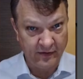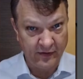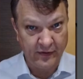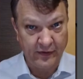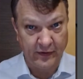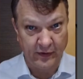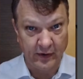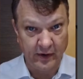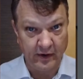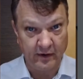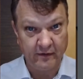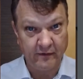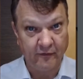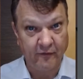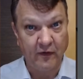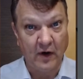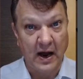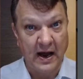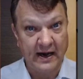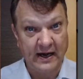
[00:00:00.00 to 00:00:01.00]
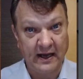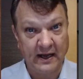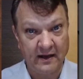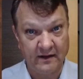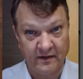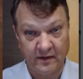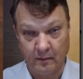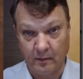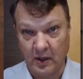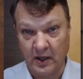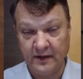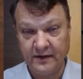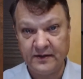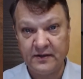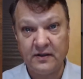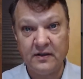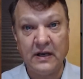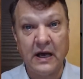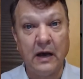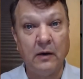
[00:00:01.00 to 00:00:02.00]
third Friday of the
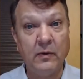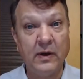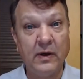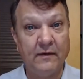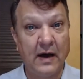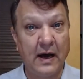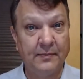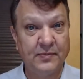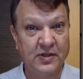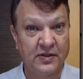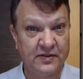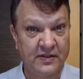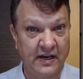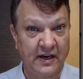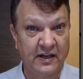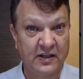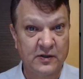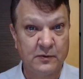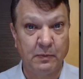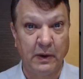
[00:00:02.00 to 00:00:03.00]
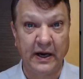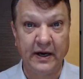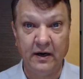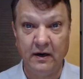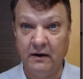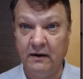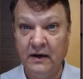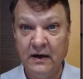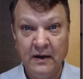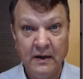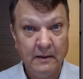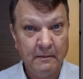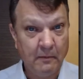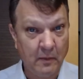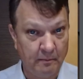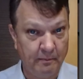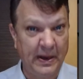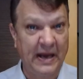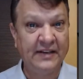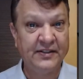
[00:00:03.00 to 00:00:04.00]
month. Now we have options that expire
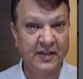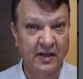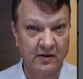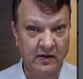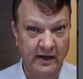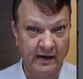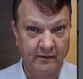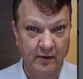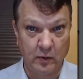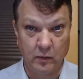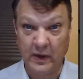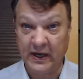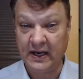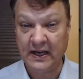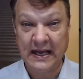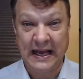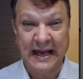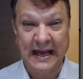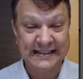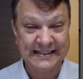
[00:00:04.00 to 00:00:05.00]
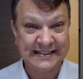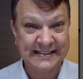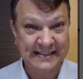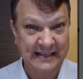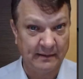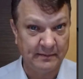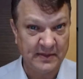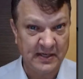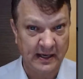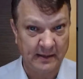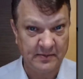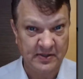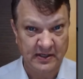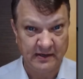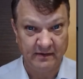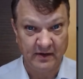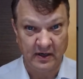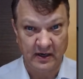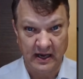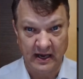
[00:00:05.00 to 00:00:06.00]
basically every week and sometimes
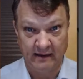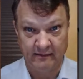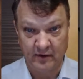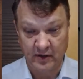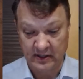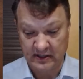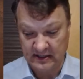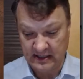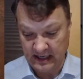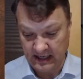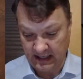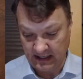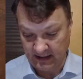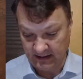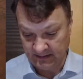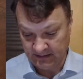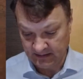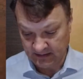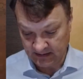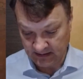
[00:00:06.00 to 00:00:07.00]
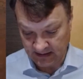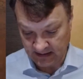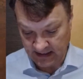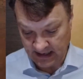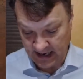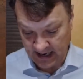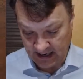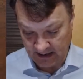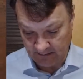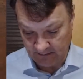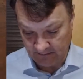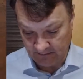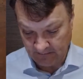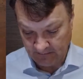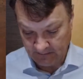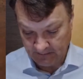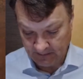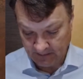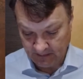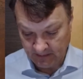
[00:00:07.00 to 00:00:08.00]
even every day. Now,
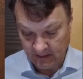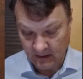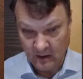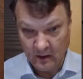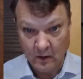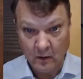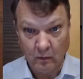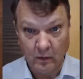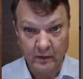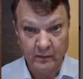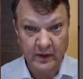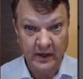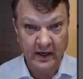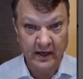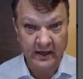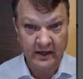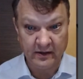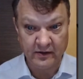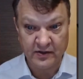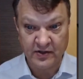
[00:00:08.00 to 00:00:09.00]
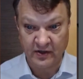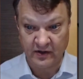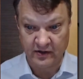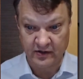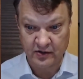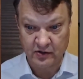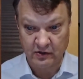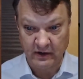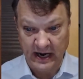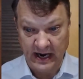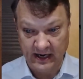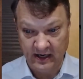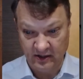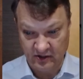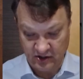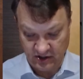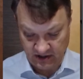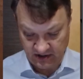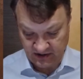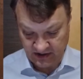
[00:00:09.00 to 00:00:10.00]
when we get into the
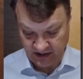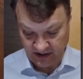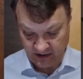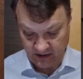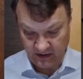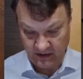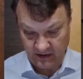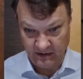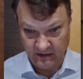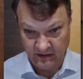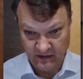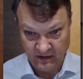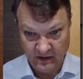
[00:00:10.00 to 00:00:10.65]
strategies here,